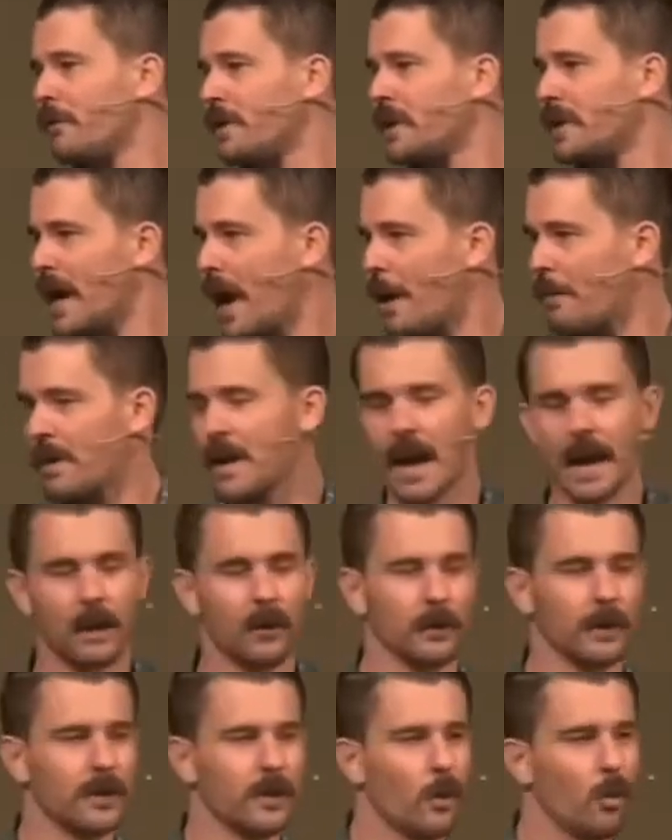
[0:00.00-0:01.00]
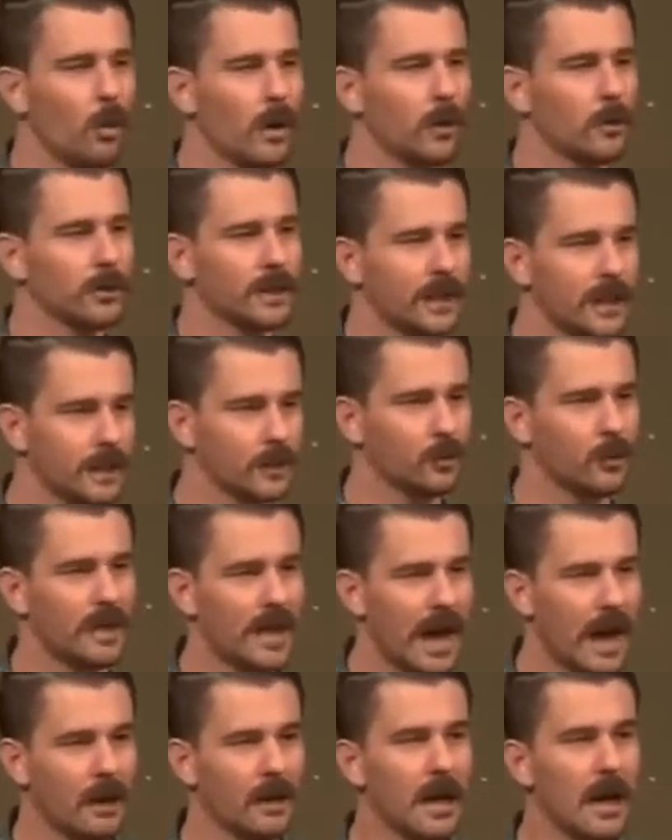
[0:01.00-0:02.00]
of the tabernacle in the wilderness
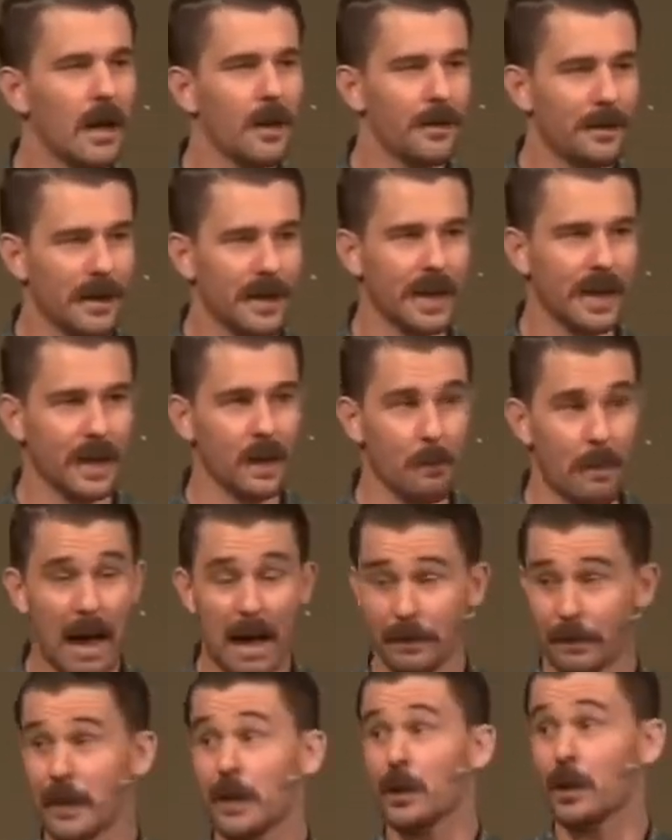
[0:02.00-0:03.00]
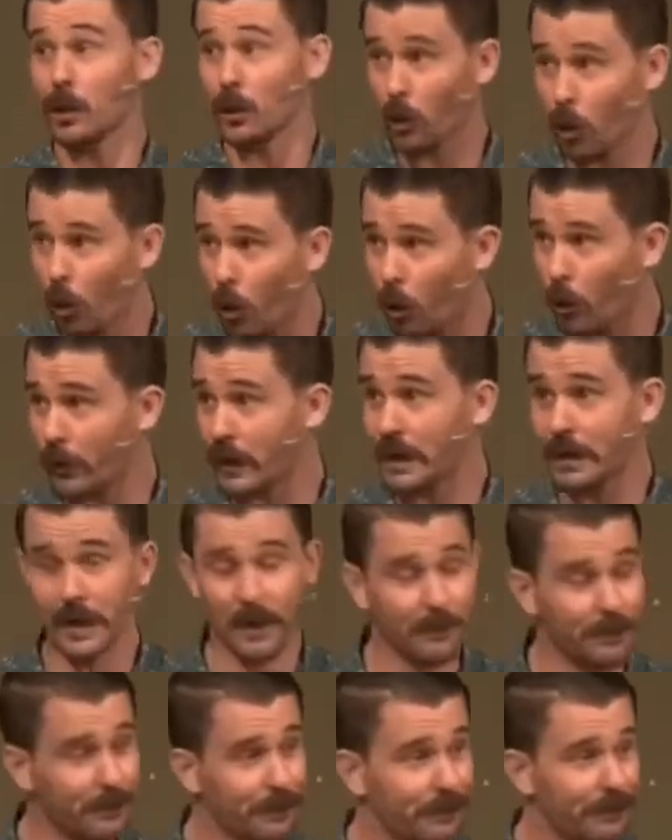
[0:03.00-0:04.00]
without thinking about the glory
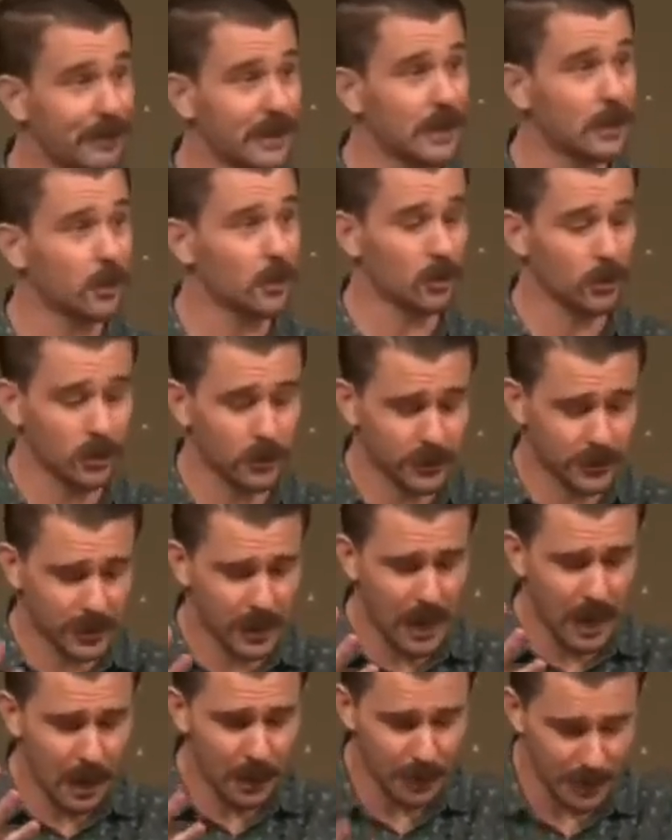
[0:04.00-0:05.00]
that fills